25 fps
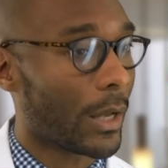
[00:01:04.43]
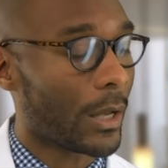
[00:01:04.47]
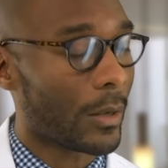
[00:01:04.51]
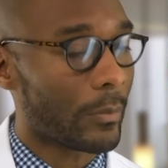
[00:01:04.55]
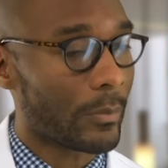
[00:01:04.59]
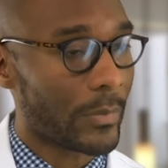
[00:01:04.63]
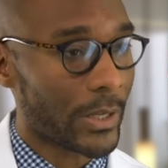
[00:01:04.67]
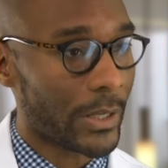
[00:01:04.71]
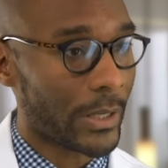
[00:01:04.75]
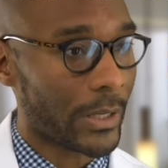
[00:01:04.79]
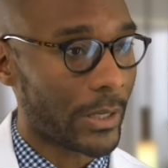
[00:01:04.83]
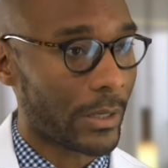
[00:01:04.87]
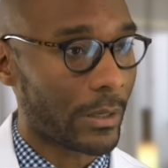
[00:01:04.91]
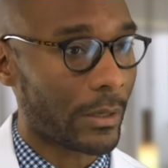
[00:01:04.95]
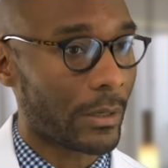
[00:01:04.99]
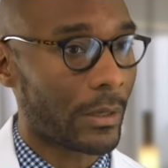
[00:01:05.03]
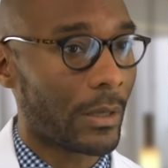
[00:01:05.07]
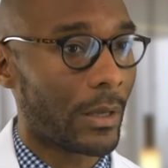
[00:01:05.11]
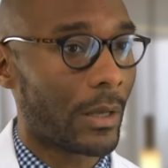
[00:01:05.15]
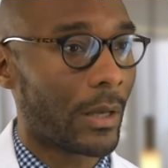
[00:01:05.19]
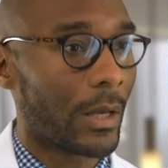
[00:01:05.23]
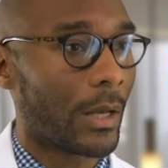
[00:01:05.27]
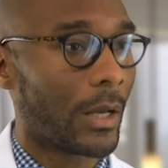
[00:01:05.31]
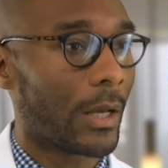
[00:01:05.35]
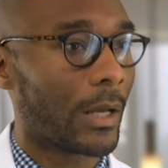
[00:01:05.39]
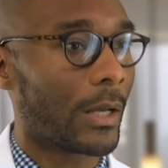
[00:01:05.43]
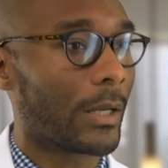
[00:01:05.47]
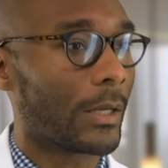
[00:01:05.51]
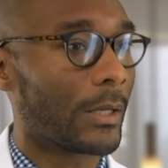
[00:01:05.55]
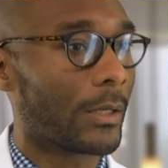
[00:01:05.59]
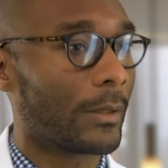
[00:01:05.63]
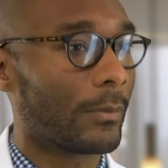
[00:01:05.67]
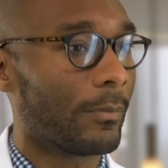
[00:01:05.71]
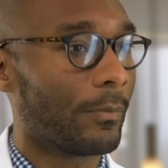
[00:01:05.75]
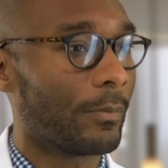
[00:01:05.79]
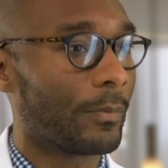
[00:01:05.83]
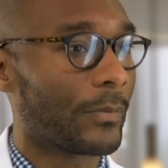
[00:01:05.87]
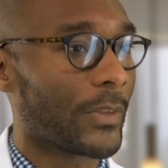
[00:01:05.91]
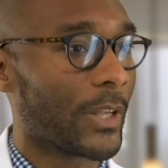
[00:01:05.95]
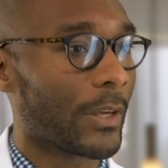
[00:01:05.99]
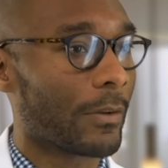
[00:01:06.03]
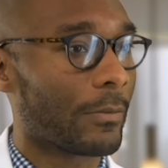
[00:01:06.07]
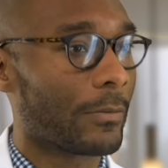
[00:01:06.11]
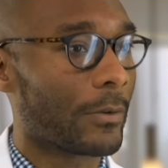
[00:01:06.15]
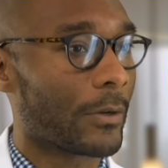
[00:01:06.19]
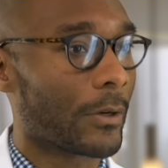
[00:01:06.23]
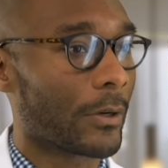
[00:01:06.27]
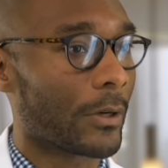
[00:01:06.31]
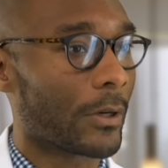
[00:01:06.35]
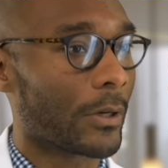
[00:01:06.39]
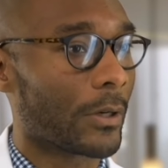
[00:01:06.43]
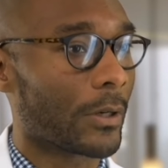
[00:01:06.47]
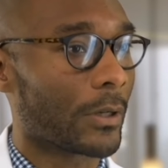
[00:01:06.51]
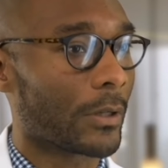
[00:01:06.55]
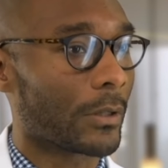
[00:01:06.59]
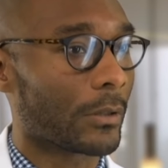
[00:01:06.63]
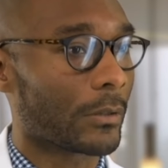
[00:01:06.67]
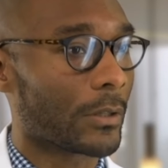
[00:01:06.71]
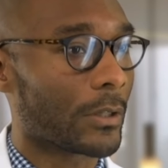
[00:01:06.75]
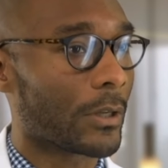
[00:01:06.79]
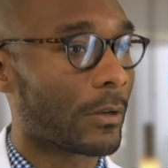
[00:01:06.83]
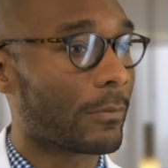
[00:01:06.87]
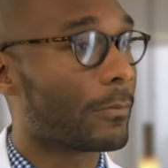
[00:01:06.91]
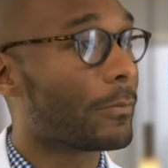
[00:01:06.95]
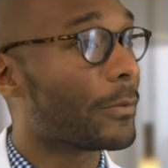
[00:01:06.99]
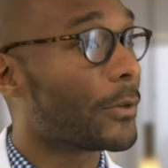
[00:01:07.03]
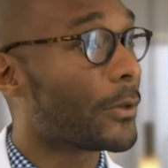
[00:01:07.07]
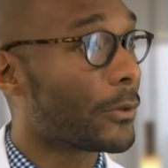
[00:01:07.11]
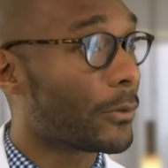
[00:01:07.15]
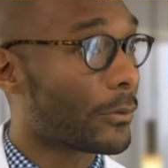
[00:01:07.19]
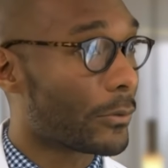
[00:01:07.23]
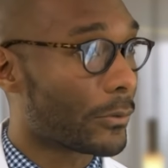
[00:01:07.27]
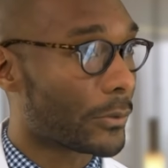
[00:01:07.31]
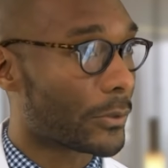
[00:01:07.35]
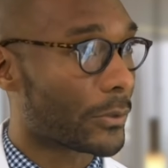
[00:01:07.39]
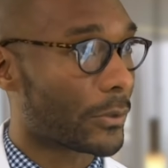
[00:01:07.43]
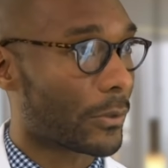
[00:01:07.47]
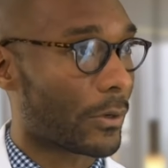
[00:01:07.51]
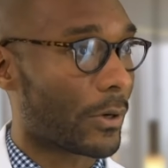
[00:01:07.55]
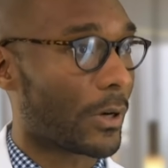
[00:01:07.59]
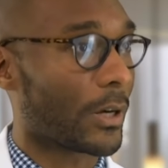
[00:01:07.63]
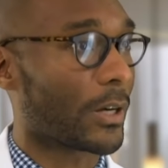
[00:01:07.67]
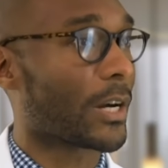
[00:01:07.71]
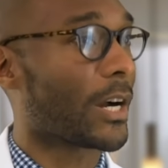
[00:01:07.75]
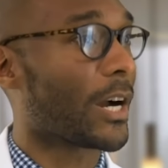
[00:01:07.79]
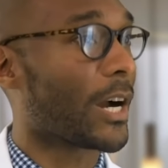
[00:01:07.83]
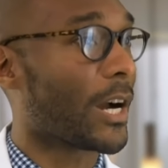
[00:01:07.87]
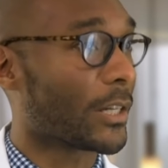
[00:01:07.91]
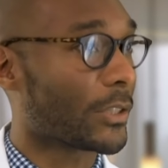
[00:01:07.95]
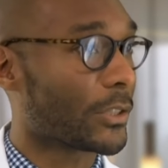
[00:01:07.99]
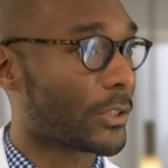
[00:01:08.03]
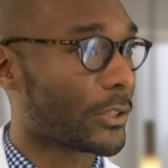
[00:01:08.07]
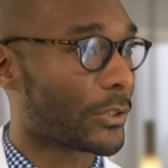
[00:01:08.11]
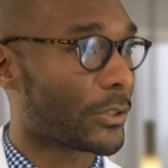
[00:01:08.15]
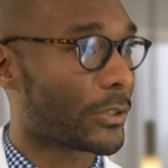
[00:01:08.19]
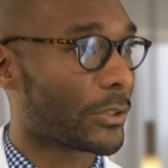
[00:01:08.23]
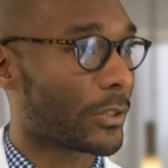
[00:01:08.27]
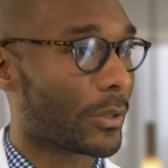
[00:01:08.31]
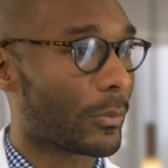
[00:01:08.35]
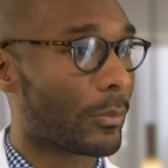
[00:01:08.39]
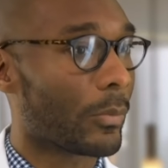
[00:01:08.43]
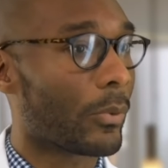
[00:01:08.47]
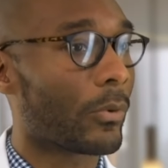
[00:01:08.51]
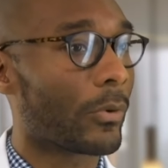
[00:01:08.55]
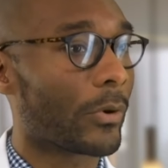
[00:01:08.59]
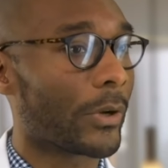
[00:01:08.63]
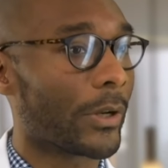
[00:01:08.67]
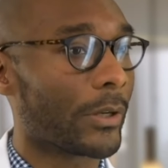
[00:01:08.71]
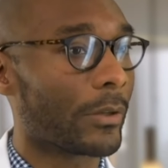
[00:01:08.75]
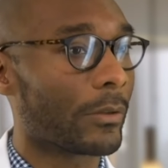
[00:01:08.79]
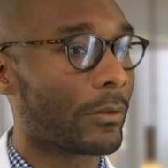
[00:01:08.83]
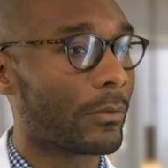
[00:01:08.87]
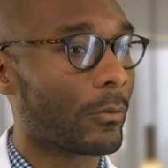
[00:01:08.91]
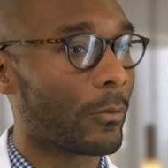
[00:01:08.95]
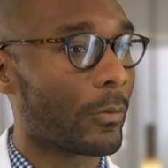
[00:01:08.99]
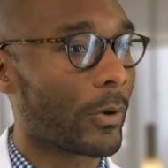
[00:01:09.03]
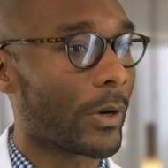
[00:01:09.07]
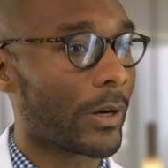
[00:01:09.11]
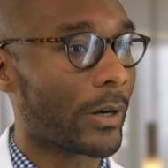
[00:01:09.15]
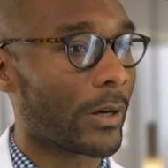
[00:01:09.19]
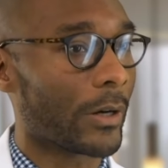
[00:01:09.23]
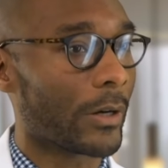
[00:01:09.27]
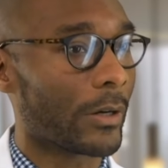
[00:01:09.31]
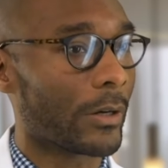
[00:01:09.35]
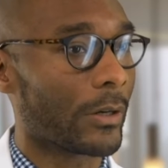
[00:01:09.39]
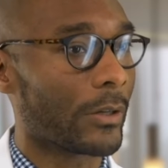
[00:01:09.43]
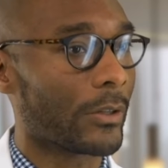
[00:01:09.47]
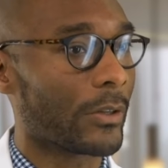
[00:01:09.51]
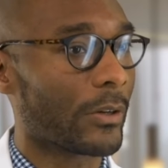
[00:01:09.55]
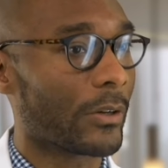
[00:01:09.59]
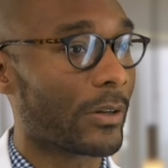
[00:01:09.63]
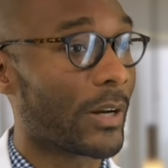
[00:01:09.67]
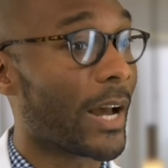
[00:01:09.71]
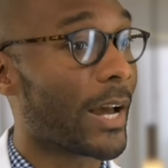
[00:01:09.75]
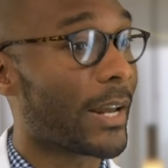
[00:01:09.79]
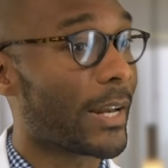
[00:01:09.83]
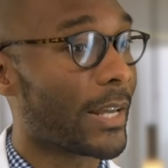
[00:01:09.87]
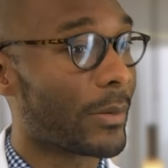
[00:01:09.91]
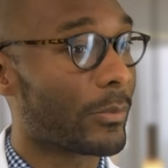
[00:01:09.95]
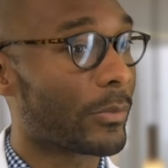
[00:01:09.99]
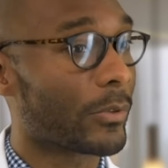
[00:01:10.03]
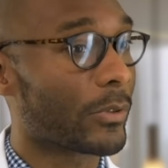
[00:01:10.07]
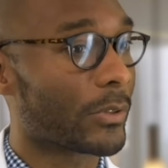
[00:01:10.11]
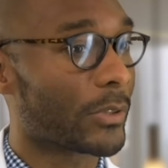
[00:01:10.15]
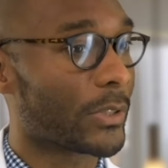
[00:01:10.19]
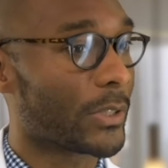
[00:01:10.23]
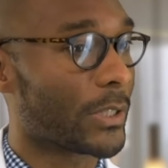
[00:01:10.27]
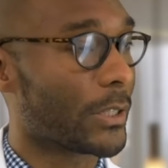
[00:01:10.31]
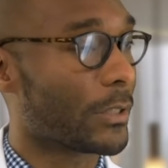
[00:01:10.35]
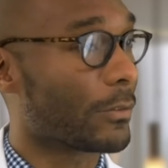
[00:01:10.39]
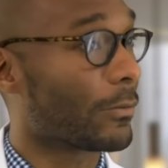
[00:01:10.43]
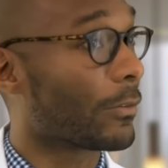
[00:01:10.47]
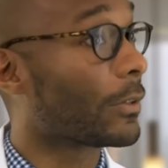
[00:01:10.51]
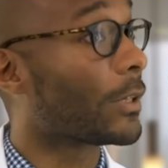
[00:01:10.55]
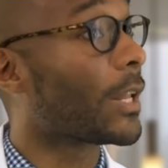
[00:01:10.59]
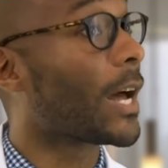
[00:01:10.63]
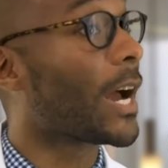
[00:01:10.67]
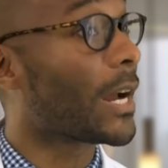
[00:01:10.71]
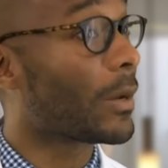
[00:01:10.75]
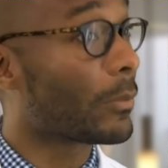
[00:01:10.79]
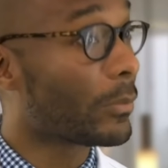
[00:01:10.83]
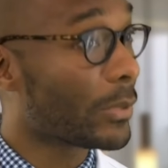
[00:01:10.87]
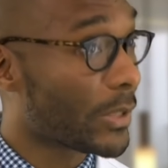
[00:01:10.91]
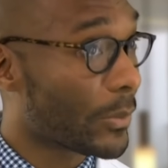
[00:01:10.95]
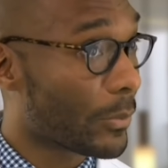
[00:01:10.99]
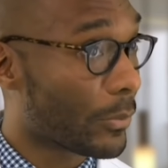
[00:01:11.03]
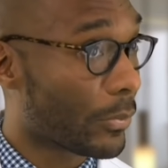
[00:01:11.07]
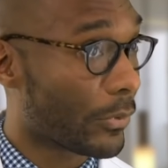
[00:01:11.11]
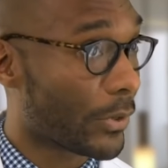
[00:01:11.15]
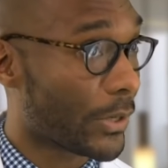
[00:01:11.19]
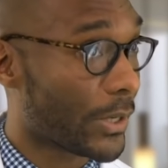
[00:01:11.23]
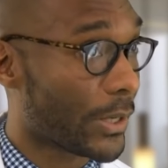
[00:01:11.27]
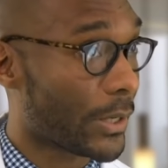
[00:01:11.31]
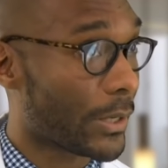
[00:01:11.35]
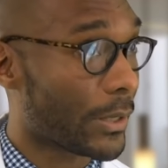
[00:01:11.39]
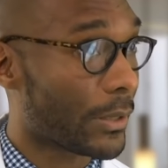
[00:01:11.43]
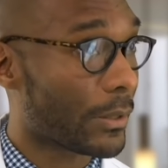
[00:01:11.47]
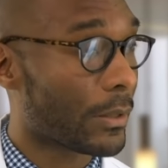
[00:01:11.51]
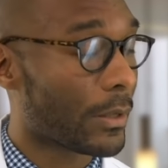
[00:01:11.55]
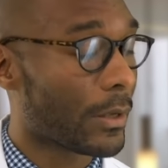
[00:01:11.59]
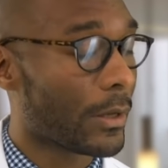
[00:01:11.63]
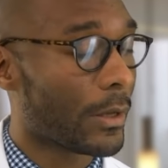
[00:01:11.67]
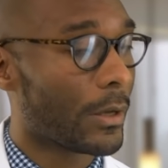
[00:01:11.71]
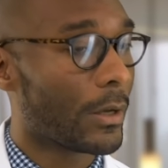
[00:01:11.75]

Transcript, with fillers: uh, meaning um, if you're confused or unconscious to the point where you're not able to reliably breathe,